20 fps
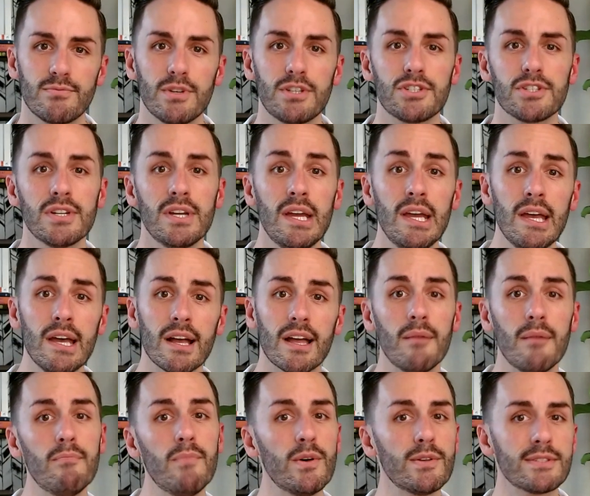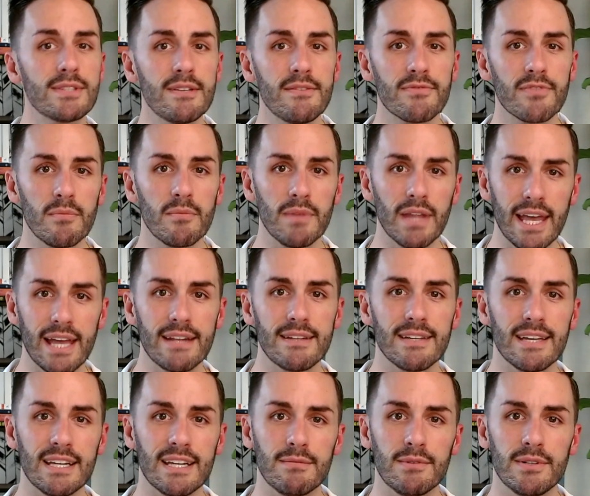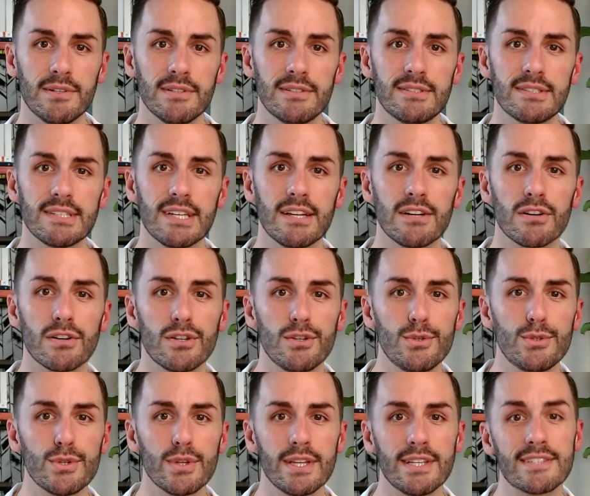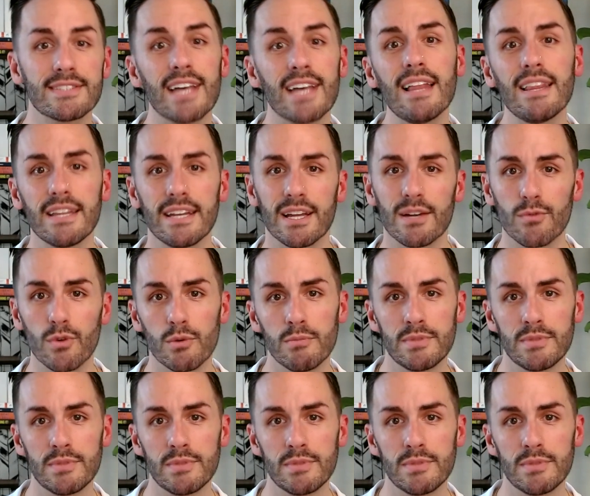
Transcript: which come mostly from land animals and are usually solid at room